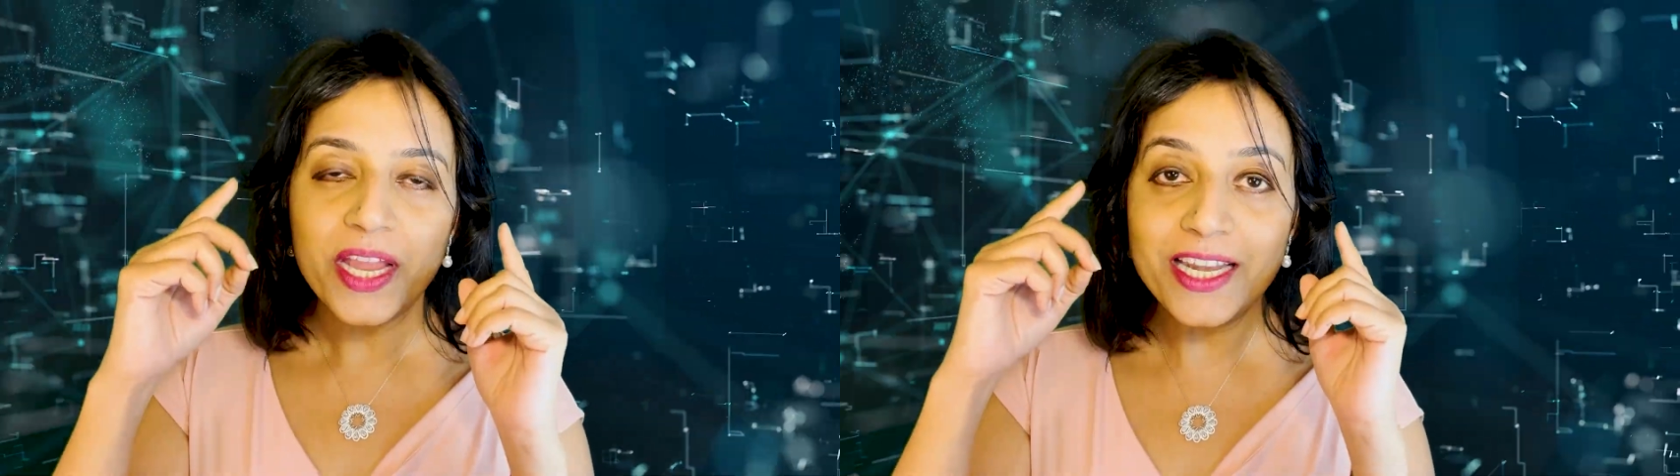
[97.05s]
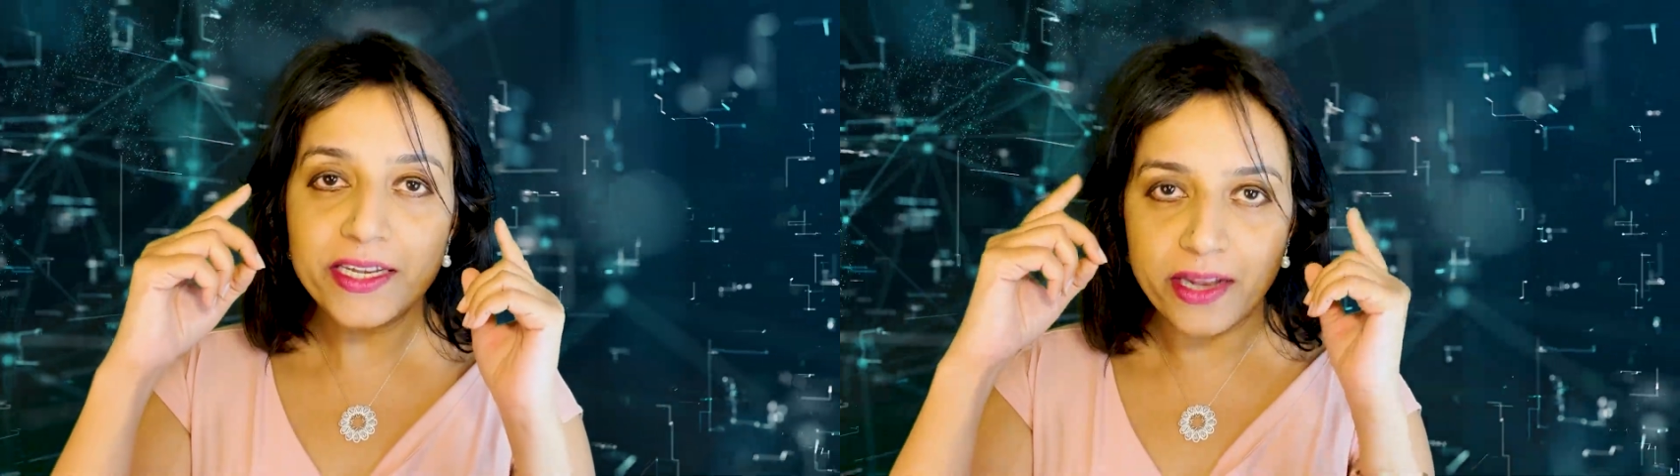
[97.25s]

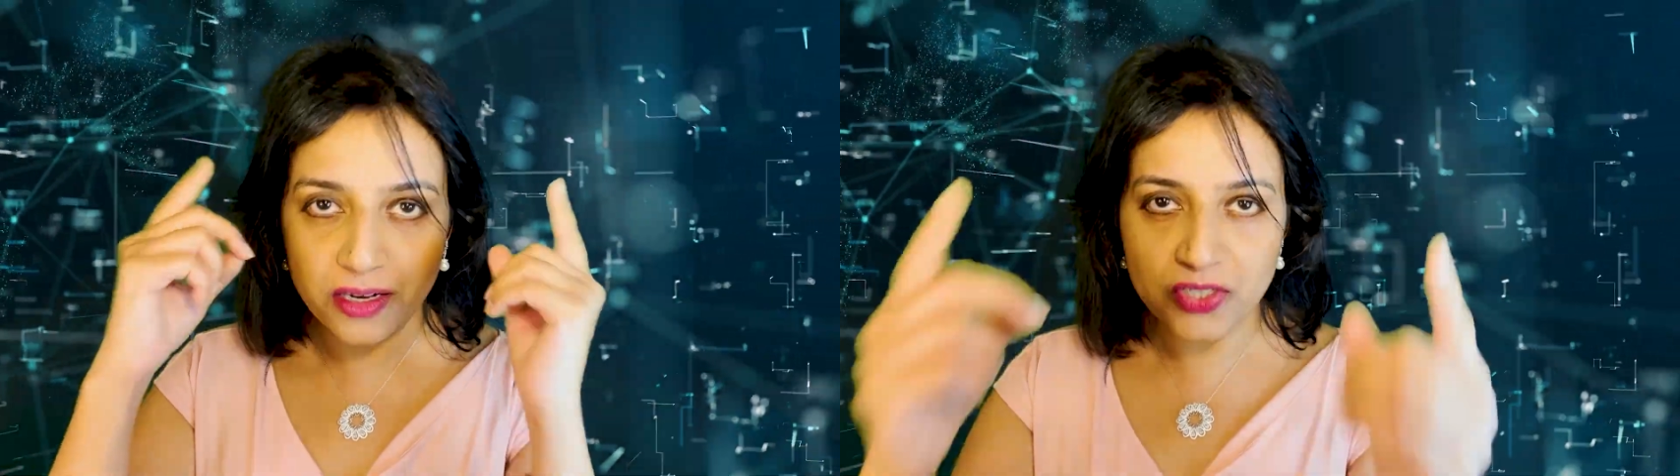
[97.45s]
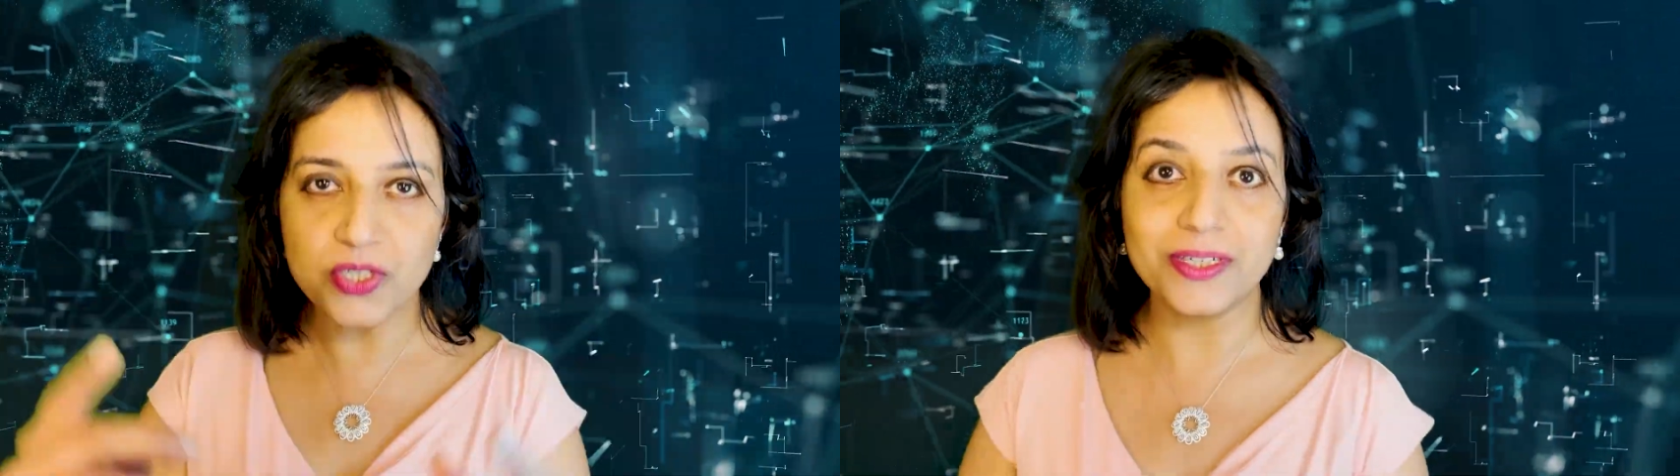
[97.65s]

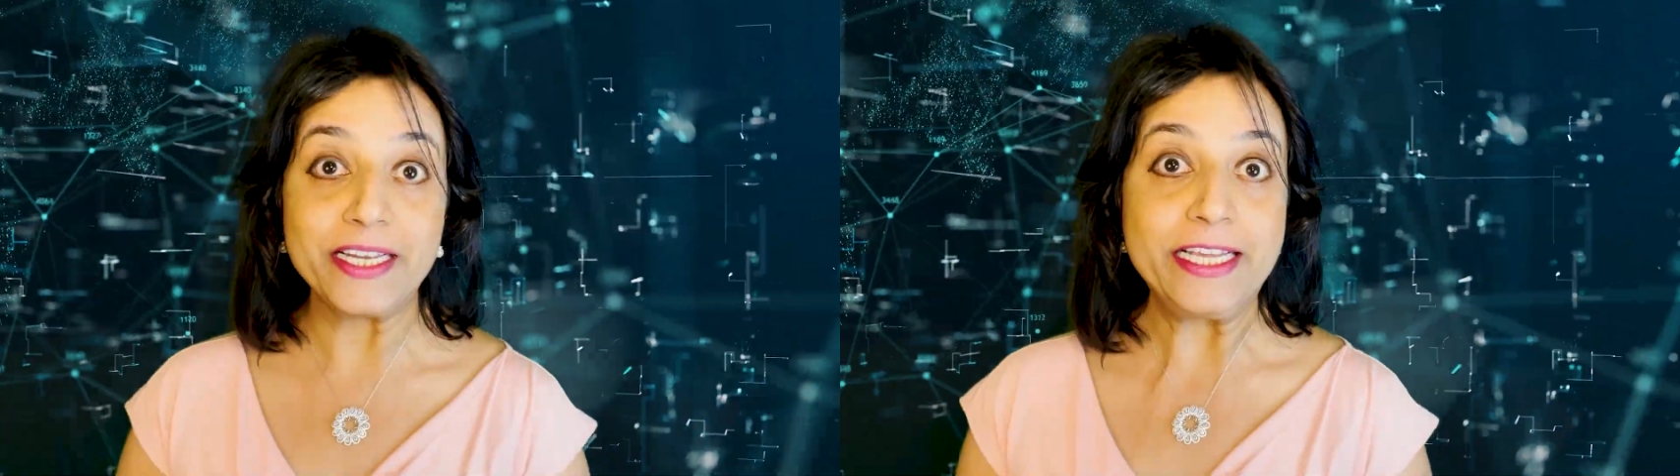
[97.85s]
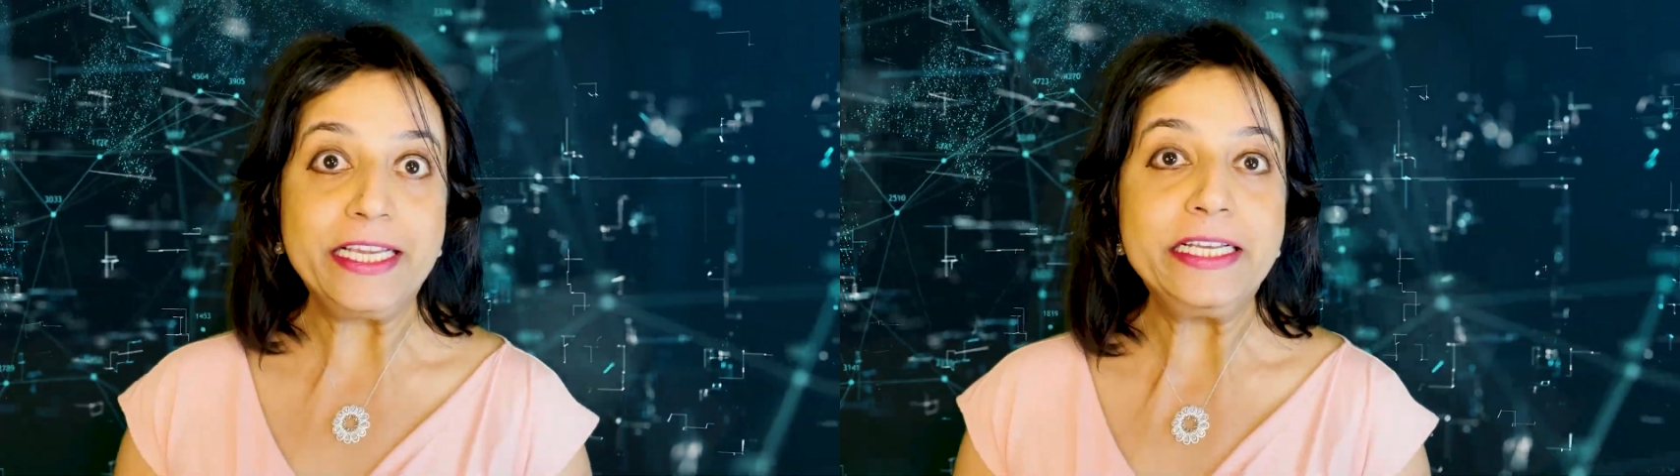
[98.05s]

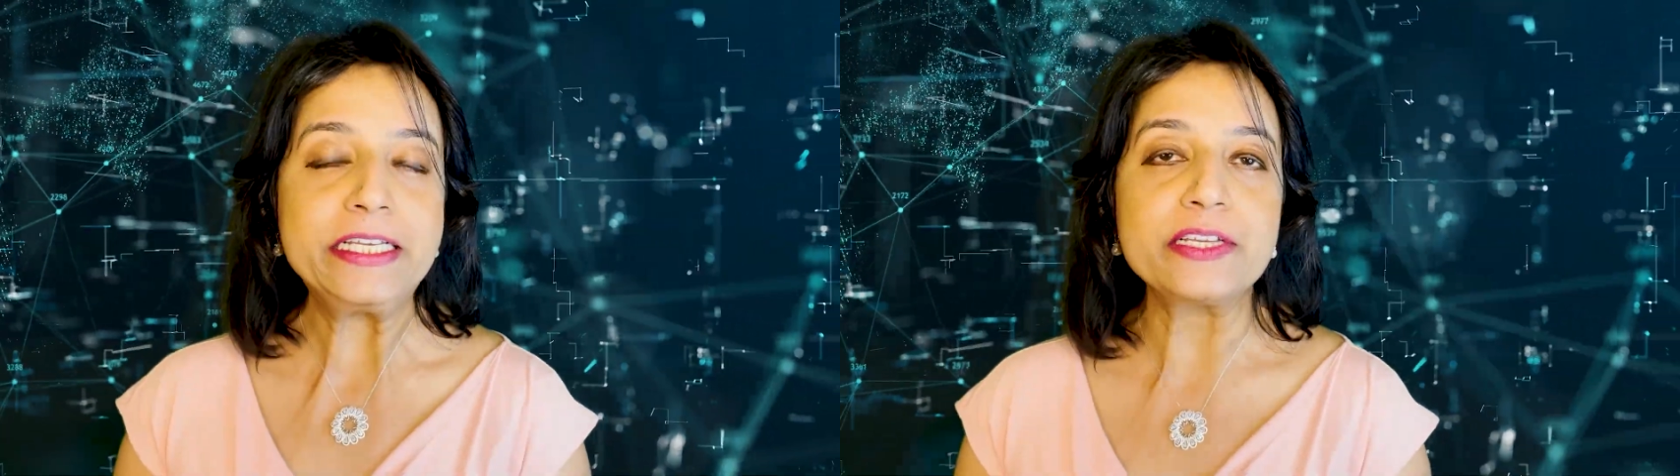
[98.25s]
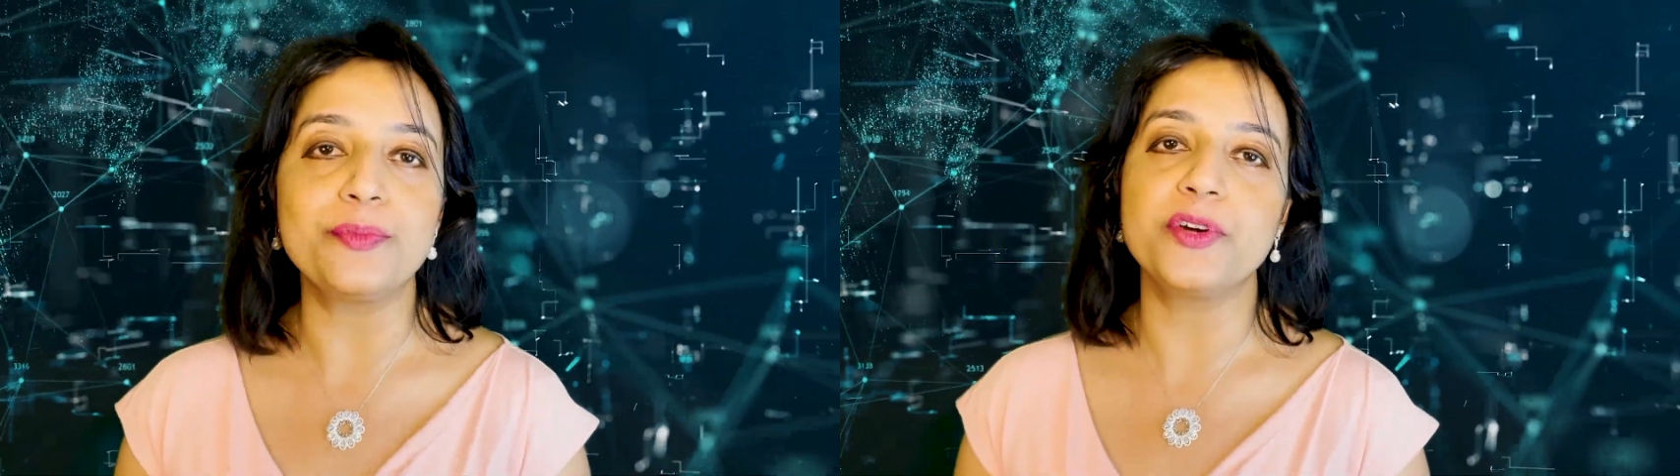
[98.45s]
intelligently
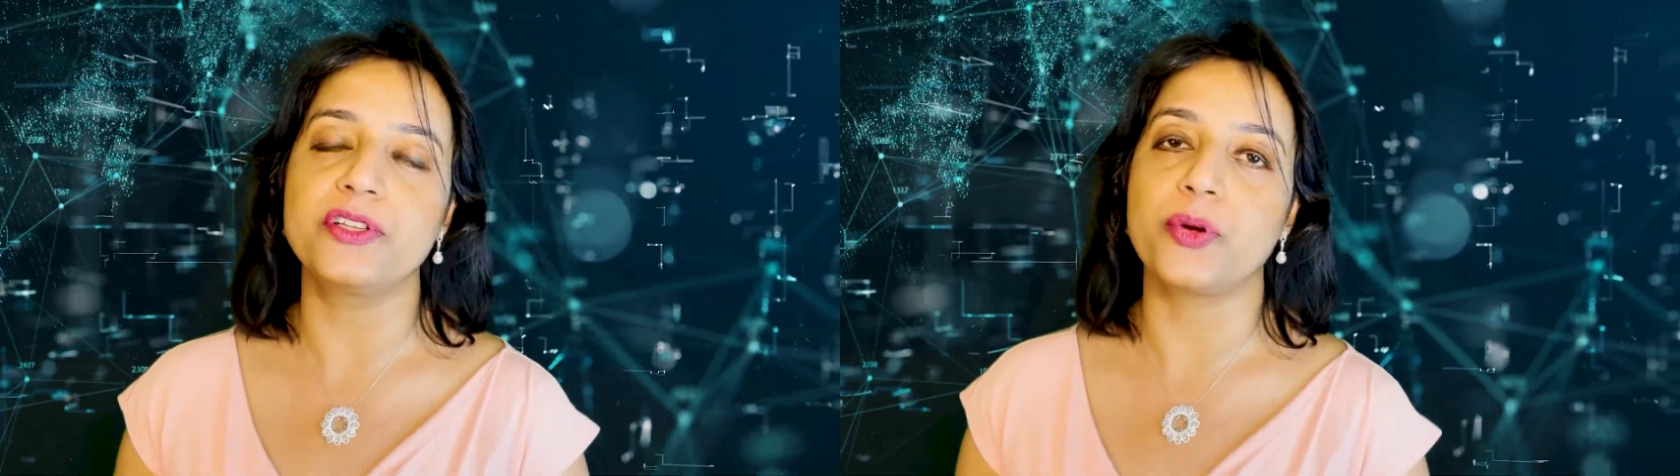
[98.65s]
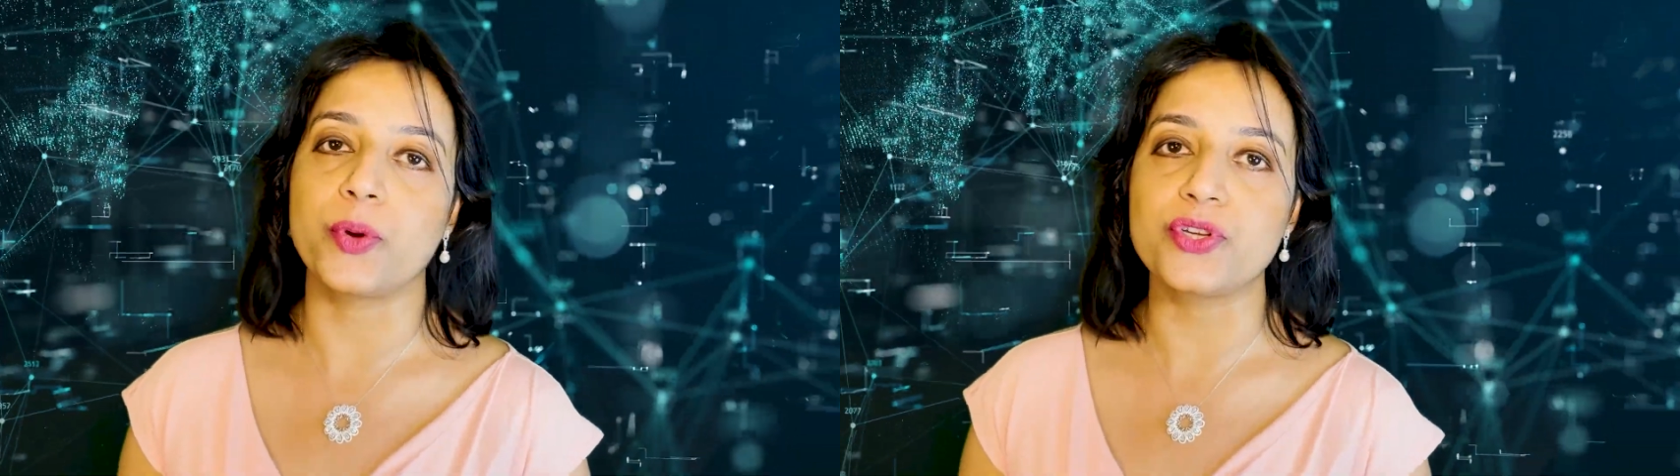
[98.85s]
interpret
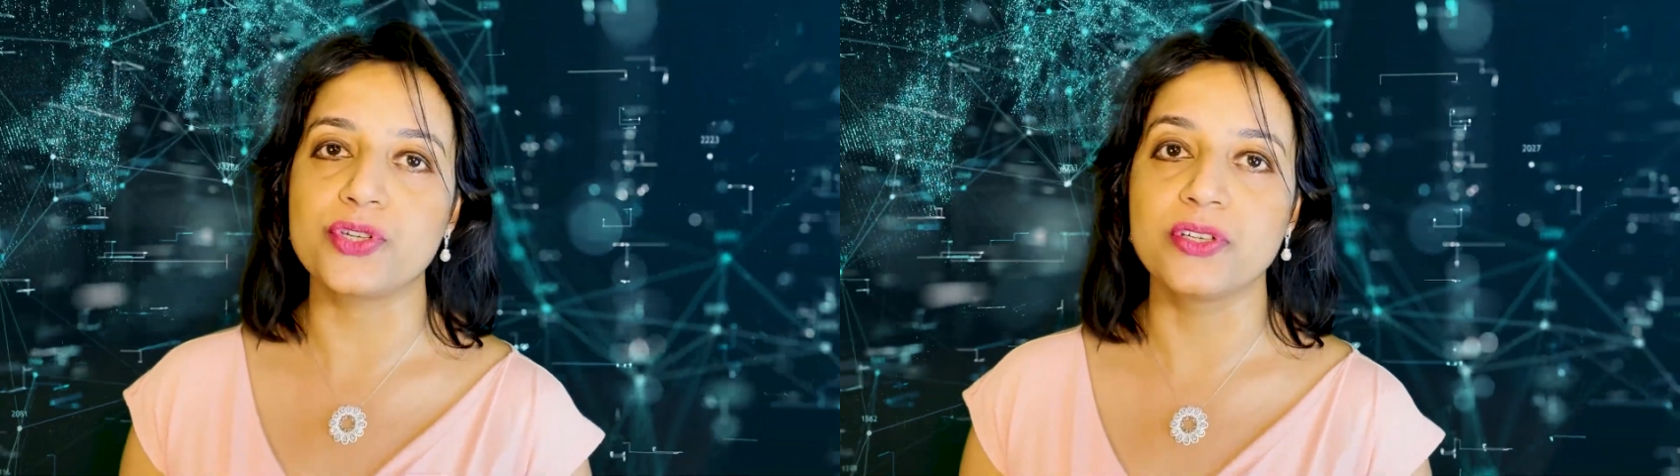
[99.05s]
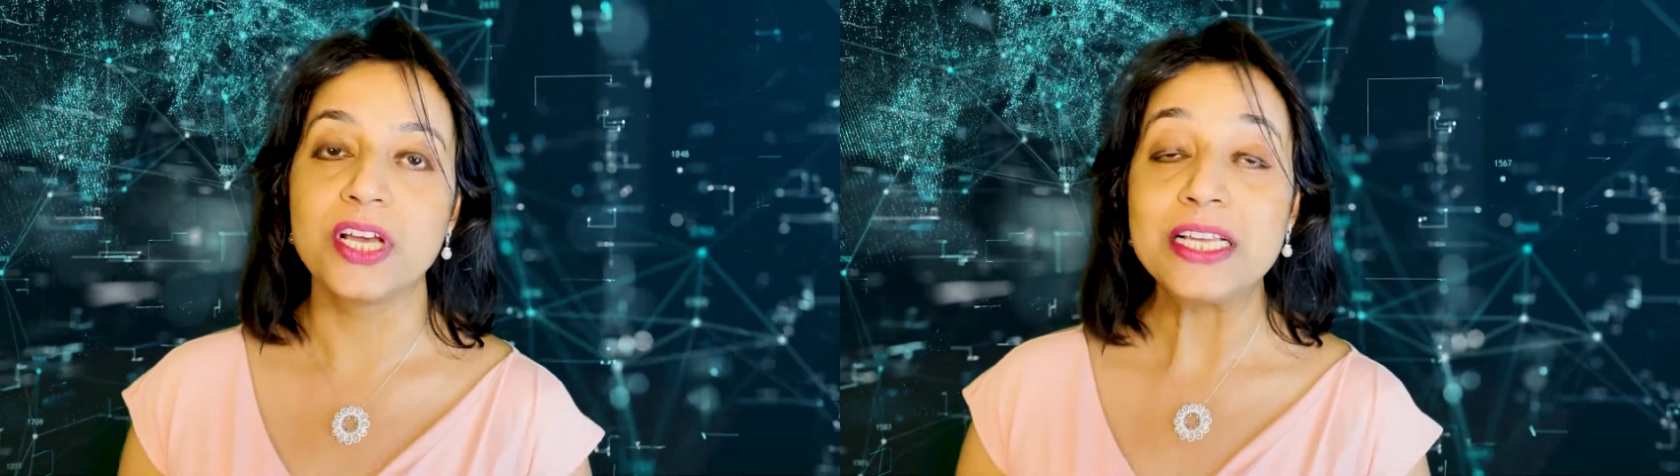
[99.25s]
the question.